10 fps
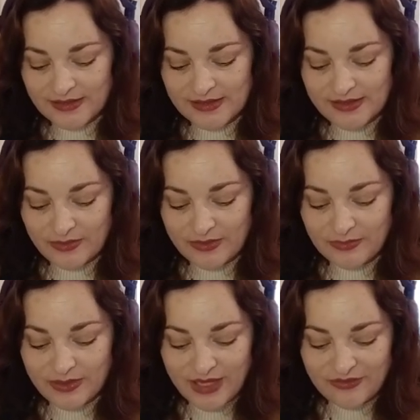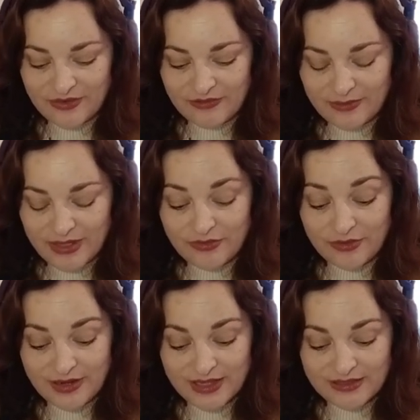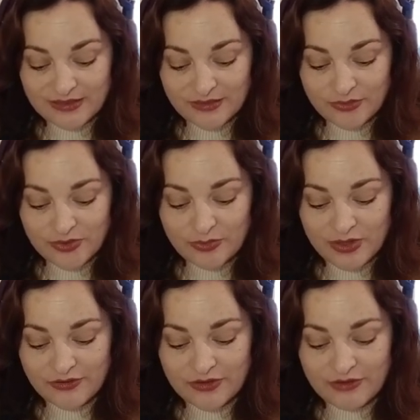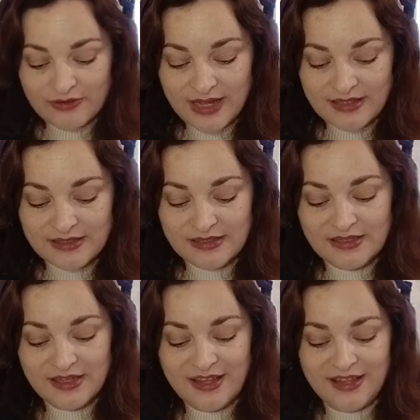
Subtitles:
So when we have corrected the womb, we have corrected